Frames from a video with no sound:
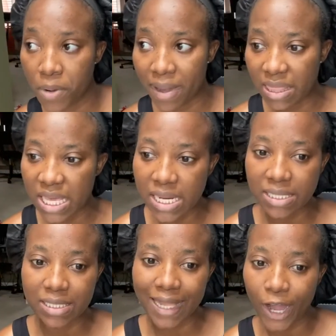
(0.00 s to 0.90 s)
But my thing
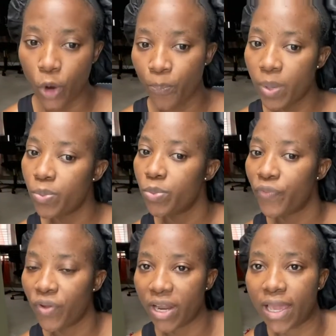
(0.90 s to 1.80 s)
is now, people
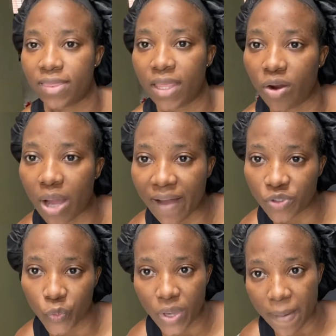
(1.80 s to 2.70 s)
feel like they don't have
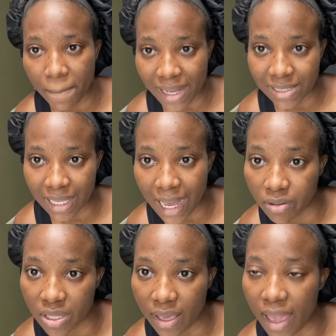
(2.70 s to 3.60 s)
to wear masks
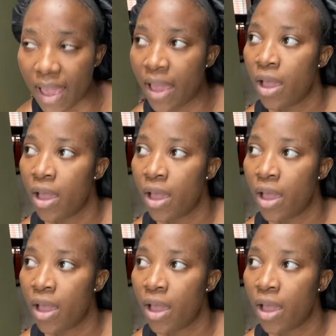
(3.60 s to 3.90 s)
out there.